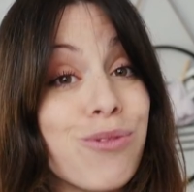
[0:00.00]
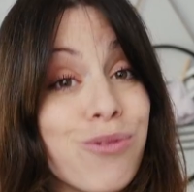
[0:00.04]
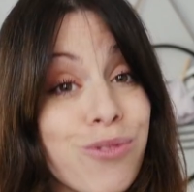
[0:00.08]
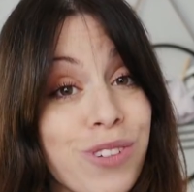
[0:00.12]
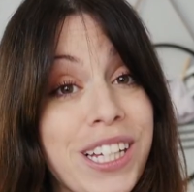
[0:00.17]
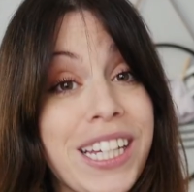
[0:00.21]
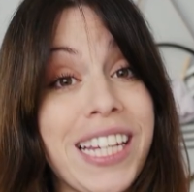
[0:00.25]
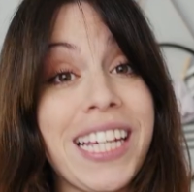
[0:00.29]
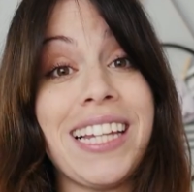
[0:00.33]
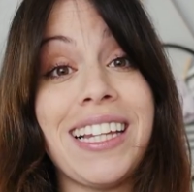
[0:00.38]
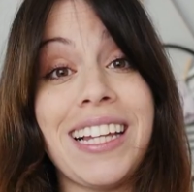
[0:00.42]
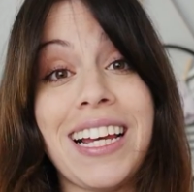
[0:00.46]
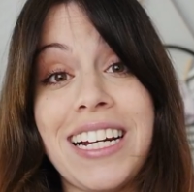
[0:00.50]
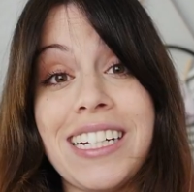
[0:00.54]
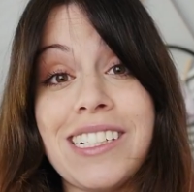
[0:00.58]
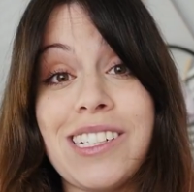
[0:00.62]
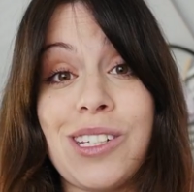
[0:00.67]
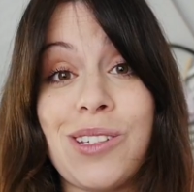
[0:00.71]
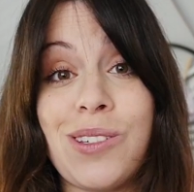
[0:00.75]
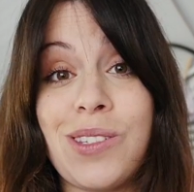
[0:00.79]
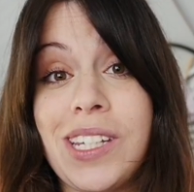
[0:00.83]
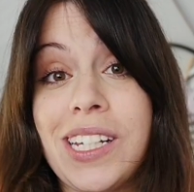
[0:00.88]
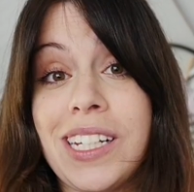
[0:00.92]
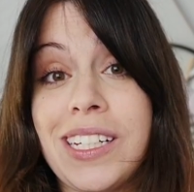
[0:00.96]
really liked
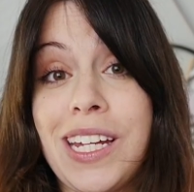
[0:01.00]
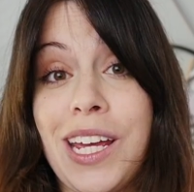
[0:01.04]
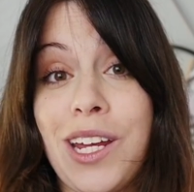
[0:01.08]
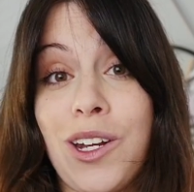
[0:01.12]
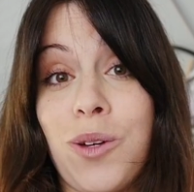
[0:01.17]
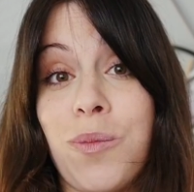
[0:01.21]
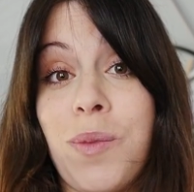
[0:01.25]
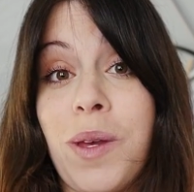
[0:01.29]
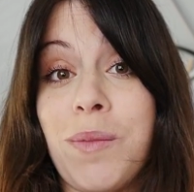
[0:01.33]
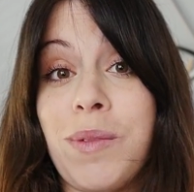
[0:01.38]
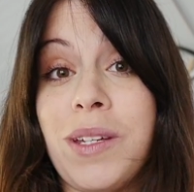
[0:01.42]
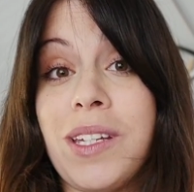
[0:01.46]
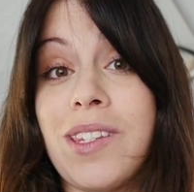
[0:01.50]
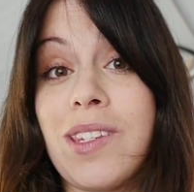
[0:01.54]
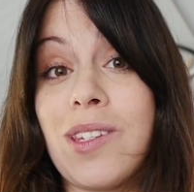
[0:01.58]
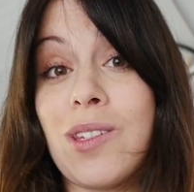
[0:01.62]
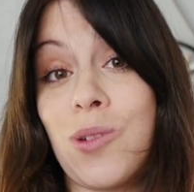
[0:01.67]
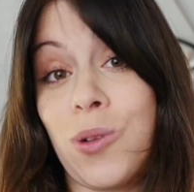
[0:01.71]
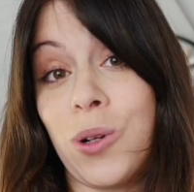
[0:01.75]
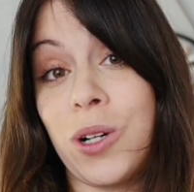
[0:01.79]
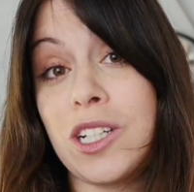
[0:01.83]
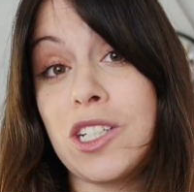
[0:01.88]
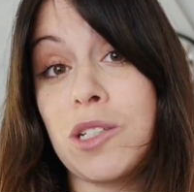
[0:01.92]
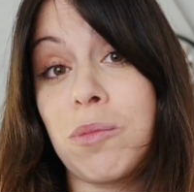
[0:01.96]
using Nanobebe's
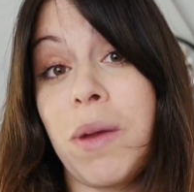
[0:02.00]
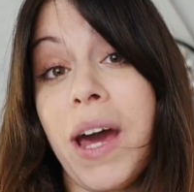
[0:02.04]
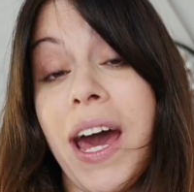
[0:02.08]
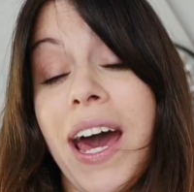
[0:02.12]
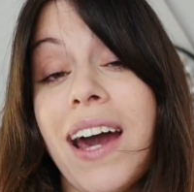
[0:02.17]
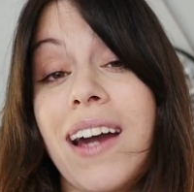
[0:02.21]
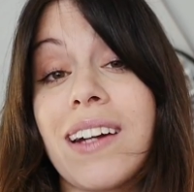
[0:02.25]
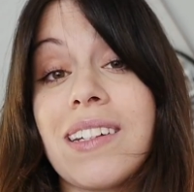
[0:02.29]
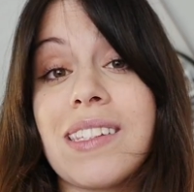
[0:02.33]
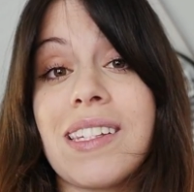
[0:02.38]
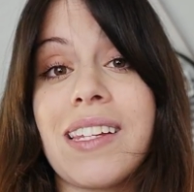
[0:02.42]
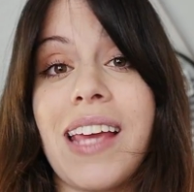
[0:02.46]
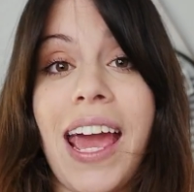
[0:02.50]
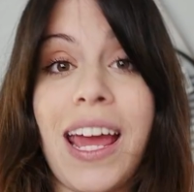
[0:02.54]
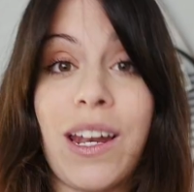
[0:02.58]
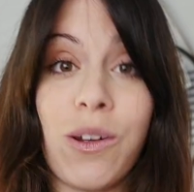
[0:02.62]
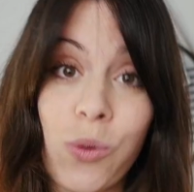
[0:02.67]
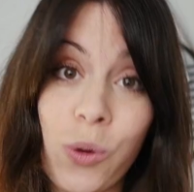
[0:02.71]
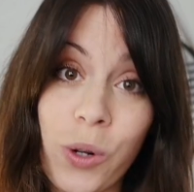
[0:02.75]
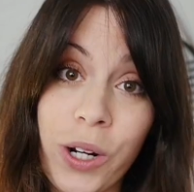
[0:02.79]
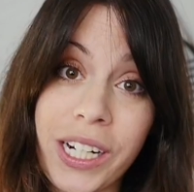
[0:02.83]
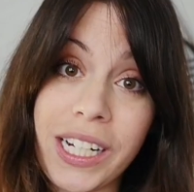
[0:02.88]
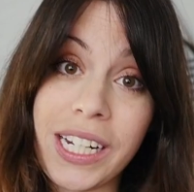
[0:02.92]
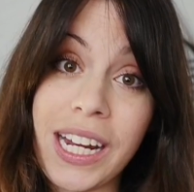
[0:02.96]
storage bags and
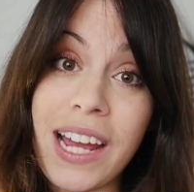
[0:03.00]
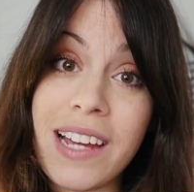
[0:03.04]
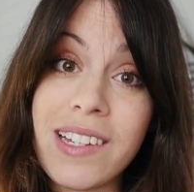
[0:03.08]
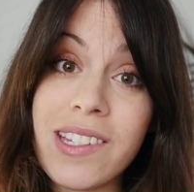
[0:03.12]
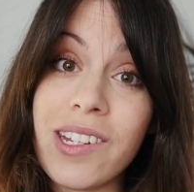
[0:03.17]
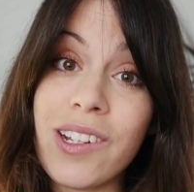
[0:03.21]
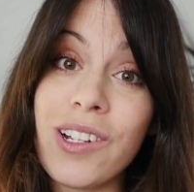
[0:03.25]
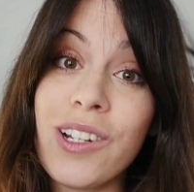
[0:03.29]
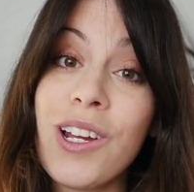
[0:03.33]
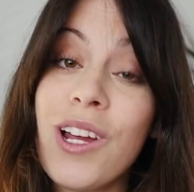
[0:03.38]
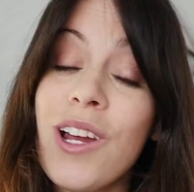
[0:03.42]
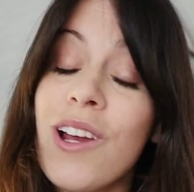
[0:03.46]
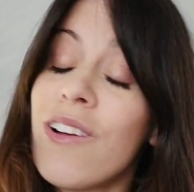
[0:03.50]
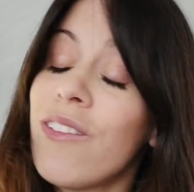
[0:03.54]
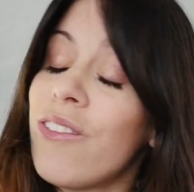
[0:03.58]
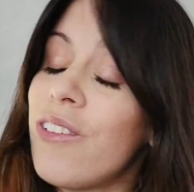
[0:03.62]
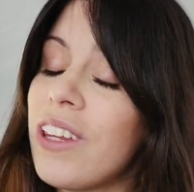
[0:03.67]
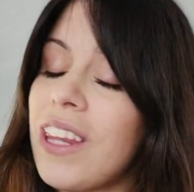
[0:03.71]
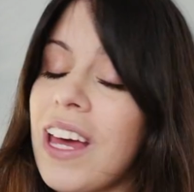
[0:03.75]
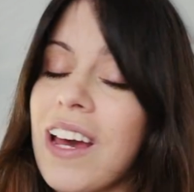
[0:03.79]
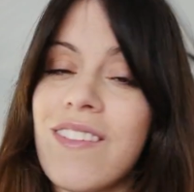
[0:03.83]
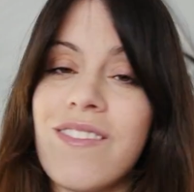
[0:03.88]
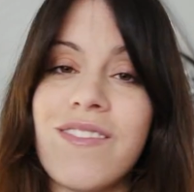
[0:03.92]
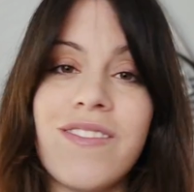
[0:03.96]
organizer for
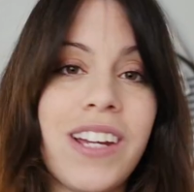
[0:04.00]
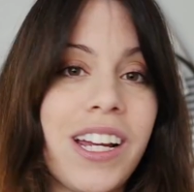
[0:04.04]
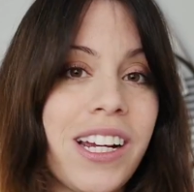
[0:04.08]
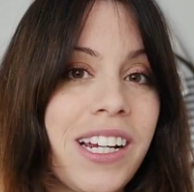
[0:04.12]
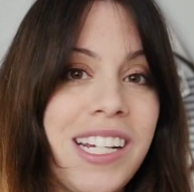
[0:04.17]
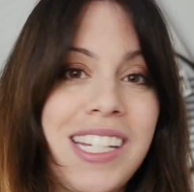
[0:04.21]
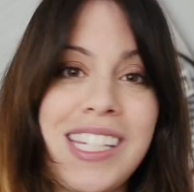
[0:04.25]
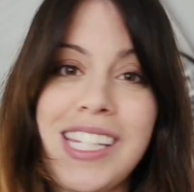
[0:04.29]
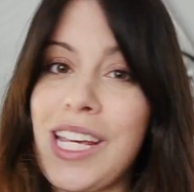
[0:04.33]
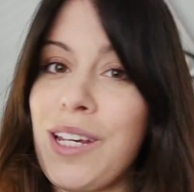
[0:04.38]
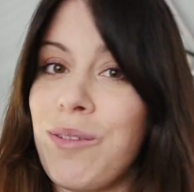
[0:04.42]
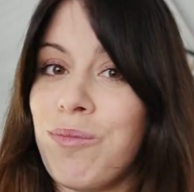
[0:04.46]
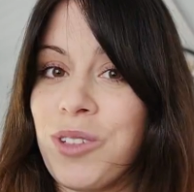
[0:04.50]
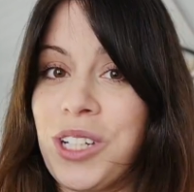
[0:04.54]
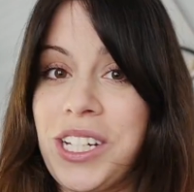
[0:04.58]
that very same